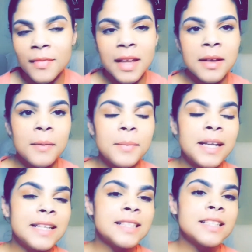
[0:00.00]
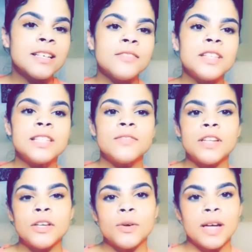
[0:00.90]
Please give this video
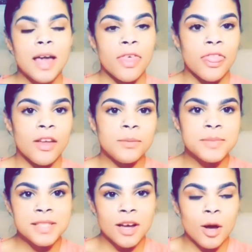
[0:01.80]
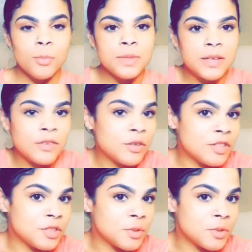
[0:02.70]
a thumbs up if you enjoyed it,